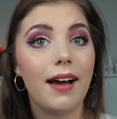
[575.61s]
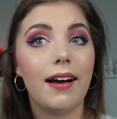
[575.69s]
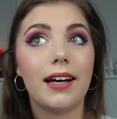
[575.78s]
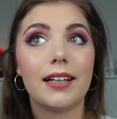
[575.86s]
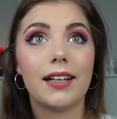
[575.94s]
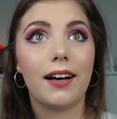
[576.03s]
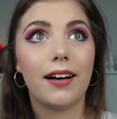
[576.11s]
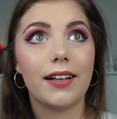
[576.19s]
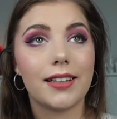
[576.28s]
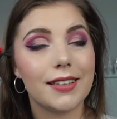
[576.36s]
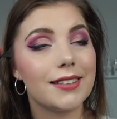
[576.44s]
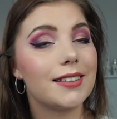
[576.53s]
and I
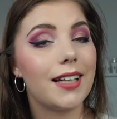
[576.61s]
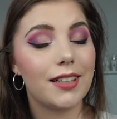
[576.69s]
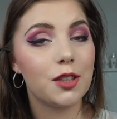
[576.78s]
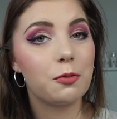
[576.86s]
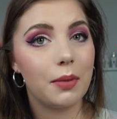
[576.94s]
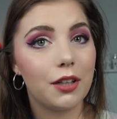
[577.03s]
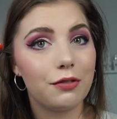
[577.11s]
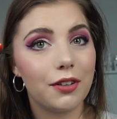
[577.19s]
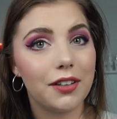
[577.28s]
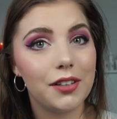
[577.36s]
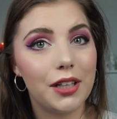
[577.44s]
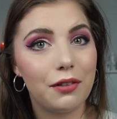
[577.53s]
guess that is better
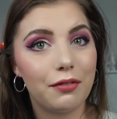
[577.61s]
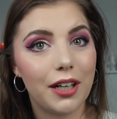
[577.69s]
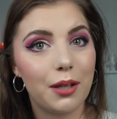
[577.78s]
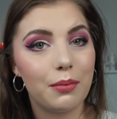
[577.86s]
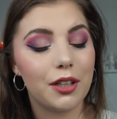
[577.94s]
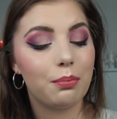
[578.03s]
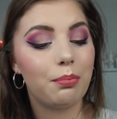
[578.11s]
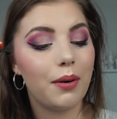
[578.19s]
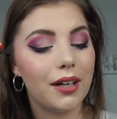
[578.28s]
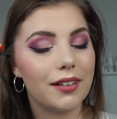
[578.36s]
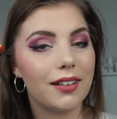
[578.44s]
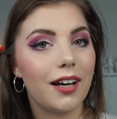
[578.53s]
for the environment
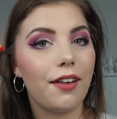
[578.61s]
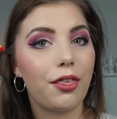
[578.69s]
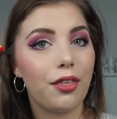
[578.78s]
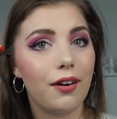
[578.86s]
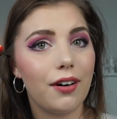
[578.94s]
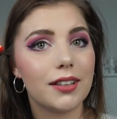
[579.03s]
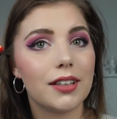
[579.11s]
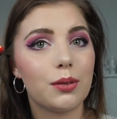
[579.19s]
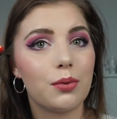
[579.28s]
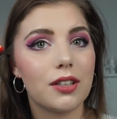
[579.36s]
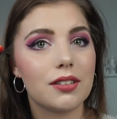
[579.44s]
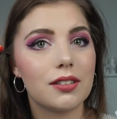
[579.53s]
but I thought it
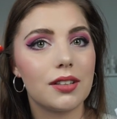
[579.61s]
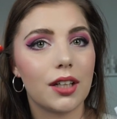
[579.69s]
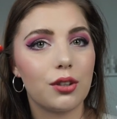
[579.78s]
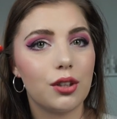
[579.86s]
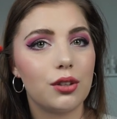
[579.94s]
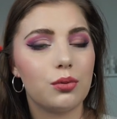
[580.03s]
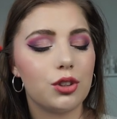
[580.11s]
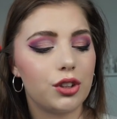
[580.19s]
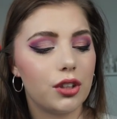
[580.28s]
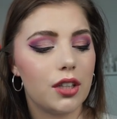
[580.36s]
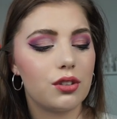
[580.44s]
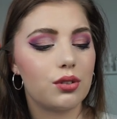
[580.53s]
was a good
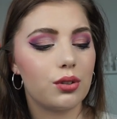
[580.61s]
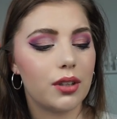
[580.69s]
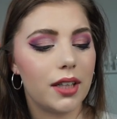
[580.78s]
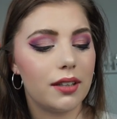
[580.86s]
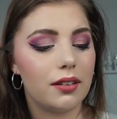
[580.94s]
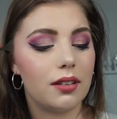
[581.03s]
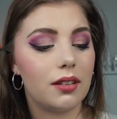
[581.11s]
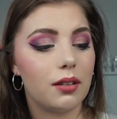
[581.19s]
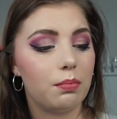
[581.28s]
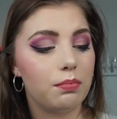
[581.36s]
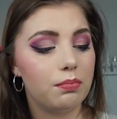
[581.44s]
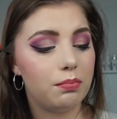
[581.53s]
choice to get
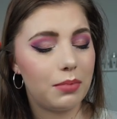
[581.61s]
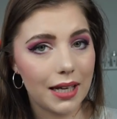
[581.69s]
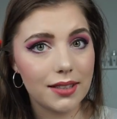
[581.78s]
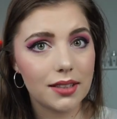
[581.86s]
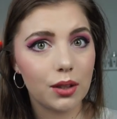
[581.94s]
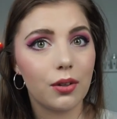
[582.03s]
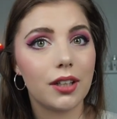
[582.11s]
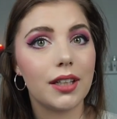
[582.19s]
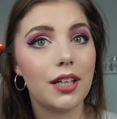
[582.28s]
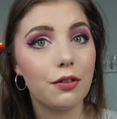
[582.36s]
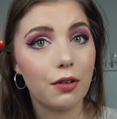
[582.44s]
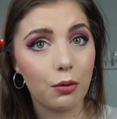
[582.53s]
the plastic
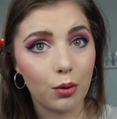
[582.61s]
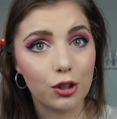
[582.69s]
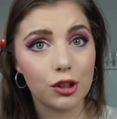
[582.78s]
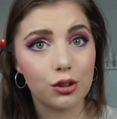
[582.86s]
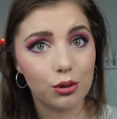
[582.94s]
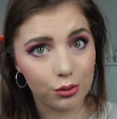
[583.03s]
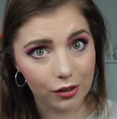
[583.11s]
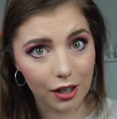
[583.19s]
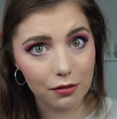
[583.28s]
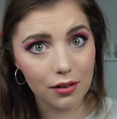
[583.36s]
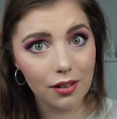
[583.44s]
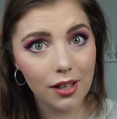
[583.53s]
one if I wanted to
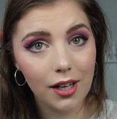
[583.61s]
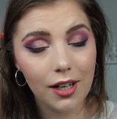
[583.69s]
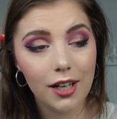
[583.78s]
travel